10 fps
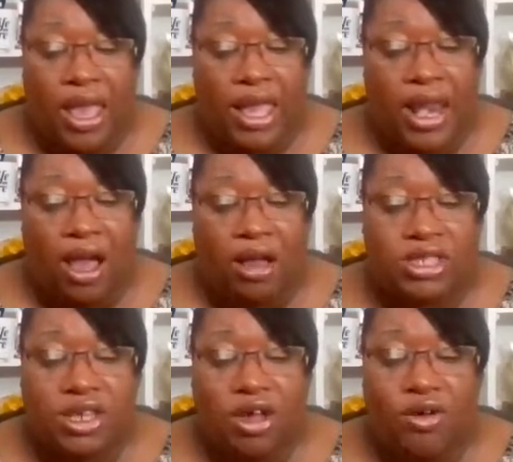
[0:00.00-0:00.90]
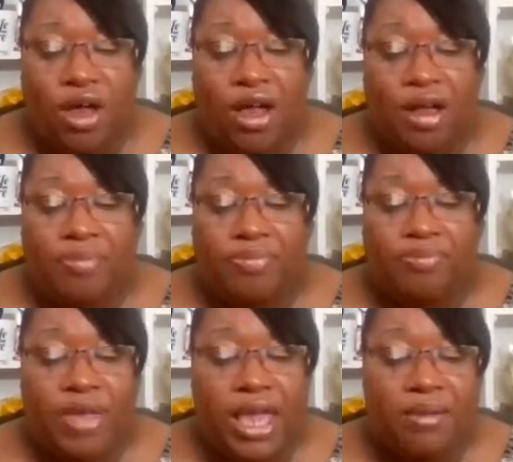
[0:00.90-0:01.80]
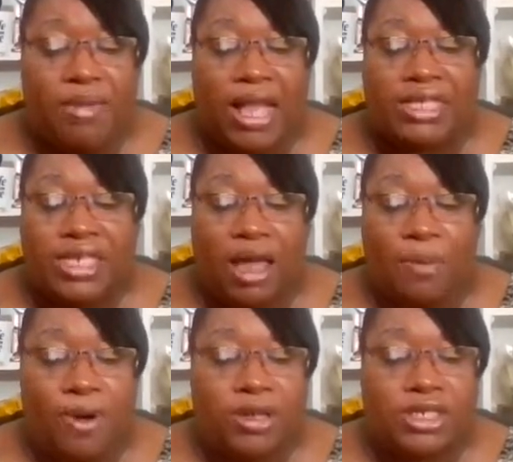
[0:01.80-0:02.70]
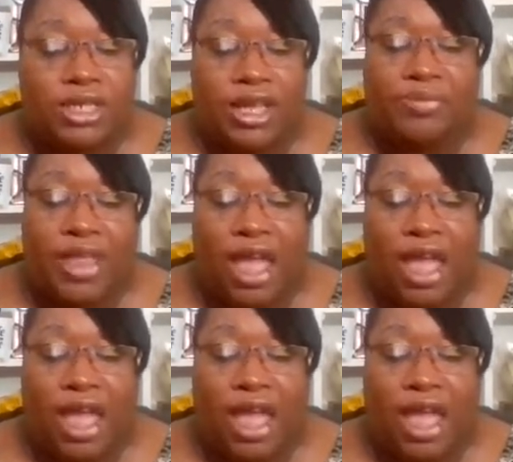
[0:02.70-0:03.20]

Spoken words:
And also, myself personally,